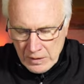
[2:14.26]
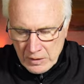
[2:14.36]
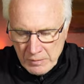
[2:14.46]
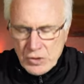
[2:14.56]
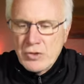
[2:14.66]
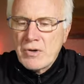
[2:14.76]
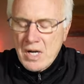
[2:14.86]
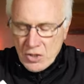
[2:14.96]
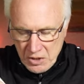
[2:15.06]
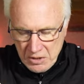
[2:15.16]
Some
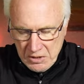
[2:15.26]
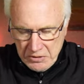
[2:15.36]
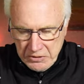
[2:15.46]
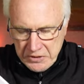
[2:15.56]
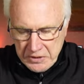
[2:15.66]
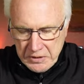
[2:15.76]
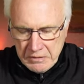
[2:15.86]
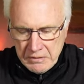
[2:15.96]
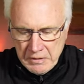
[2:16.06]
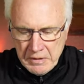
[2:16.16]
instructions,
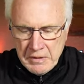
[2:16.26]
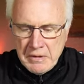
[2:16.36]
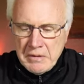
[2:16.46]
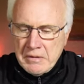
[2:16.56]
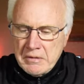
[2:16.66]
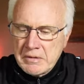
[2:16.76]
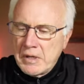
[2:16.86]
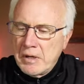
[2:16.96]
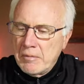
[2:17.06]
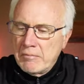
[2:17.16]

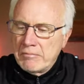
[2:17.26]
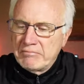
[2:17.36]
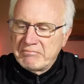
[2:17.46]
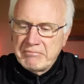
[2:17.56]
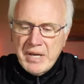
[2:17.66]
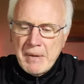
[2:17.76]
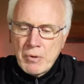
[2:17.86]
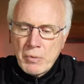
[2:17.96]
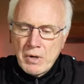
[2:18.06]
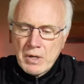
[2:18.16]
some
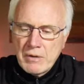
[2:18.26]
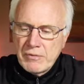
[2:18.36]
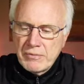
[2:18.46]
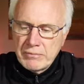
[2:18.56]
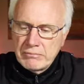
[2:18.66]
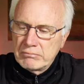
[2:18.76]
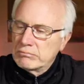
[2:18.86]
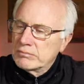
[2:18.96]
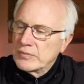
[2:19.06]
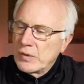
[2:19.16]
paperwork of
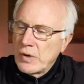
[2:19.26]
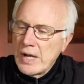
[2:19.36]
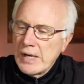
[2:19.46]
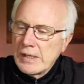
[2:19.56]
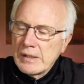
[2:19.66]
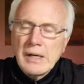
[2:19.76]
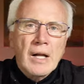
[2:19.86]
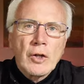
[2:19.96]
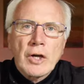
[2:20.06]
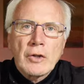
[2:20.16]
variety.
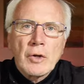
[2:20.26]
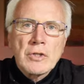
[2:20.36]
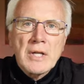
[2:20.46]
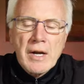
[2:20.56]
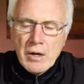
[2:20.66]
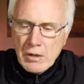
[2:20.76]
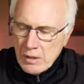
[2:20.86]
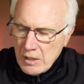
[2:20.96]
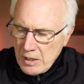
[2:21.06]
I'll look at those later.